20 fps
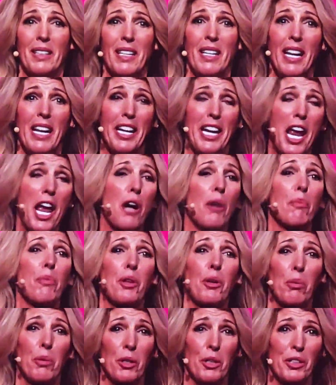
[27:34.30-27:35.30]
and help the
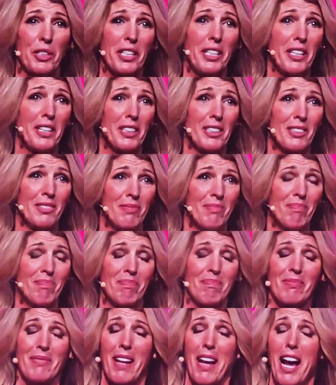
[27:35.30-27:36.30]
world heal.
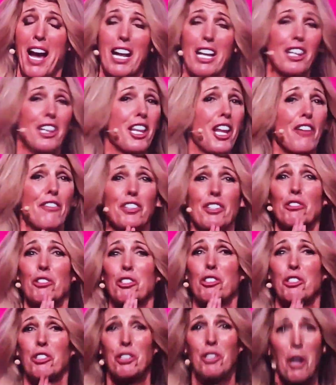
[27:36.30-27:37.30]
I love you
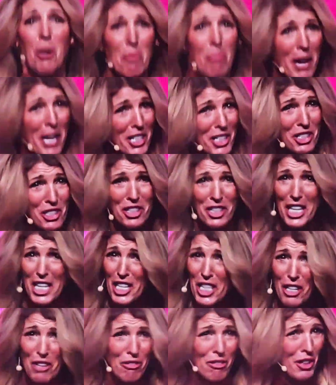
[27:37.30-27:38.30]
so much.
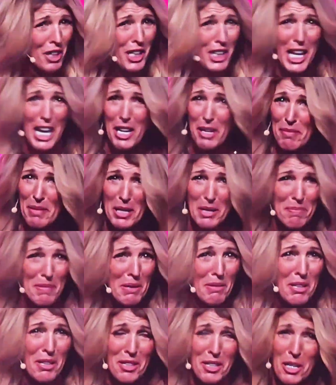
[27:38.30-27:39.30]
Thank you for allowing me to be
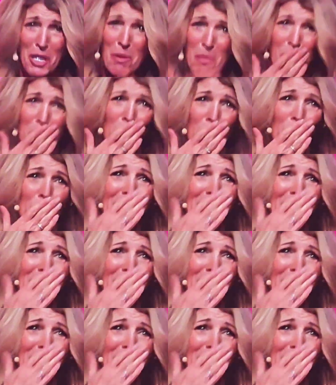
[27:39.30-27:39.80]
with you.